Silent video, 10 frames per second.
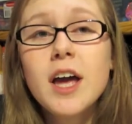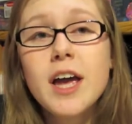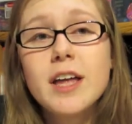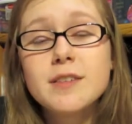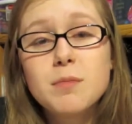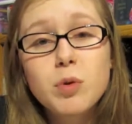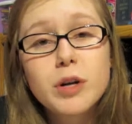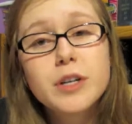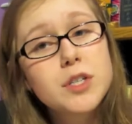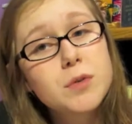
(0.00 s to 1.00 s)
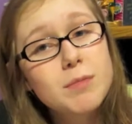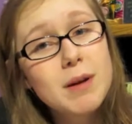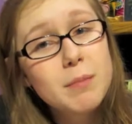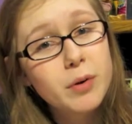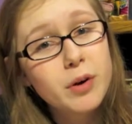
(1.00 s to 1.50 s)
it is important to
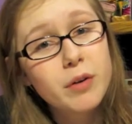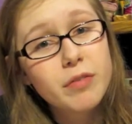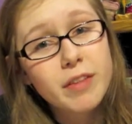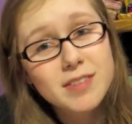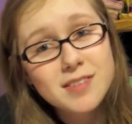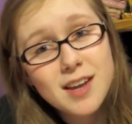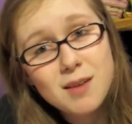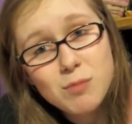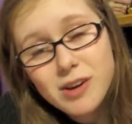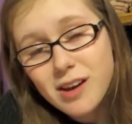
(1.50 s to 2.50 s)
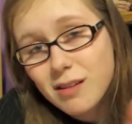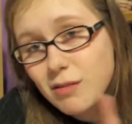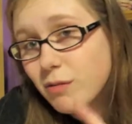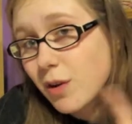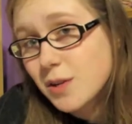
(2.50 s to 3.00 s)
remember that the same
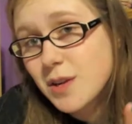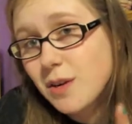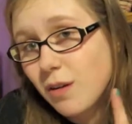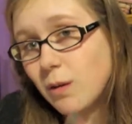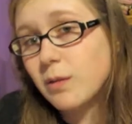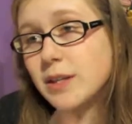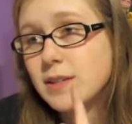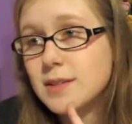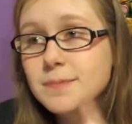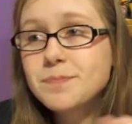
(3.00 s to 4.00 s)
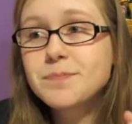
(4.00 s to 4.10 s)
rain falls on all of us.